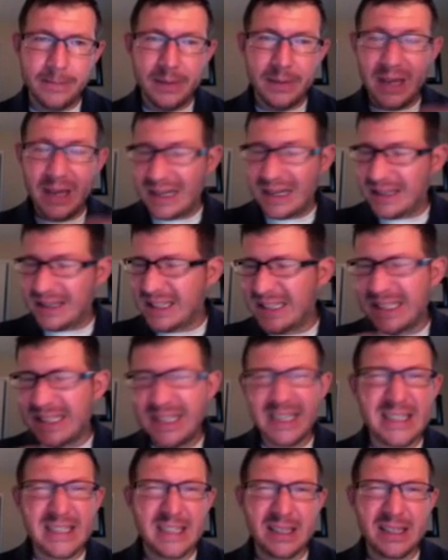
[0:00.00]
Now, this
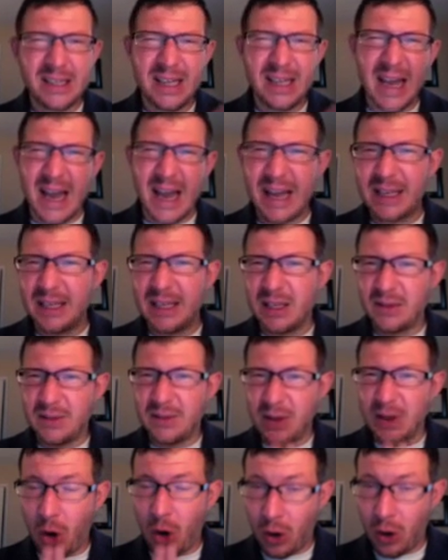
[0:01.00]
gets into the idea
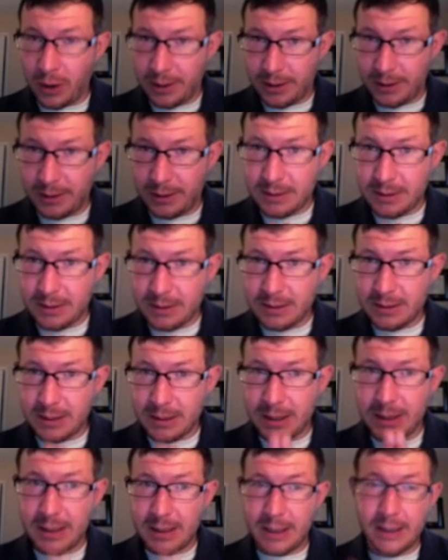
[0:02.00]
of the audience,
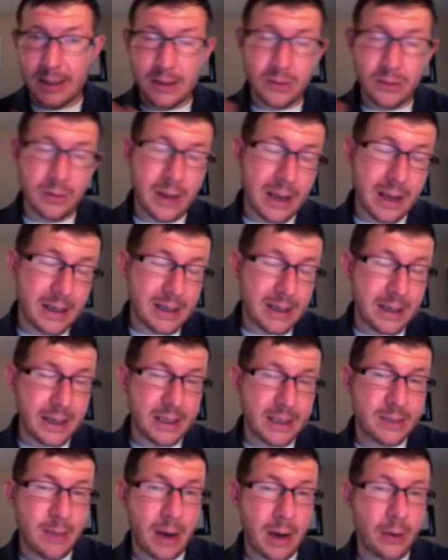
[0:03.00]
again, and that
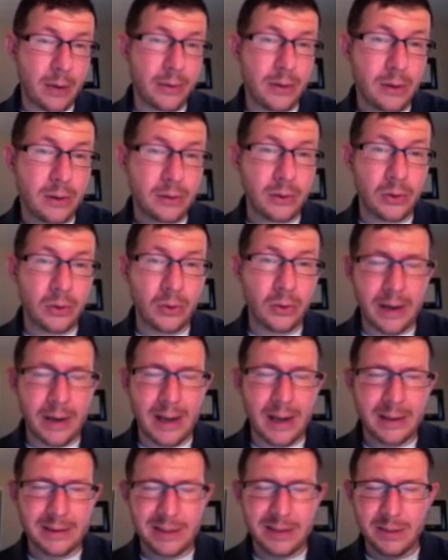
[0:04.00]
connects back with our learner
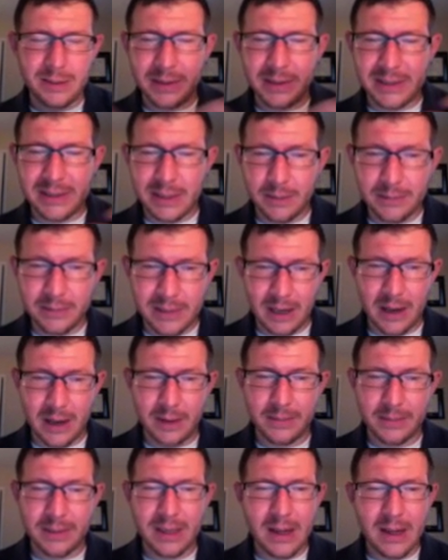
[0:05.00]
analysis, but
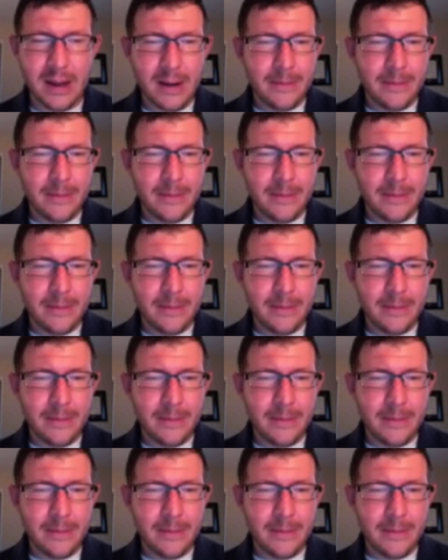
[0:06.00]
sometimes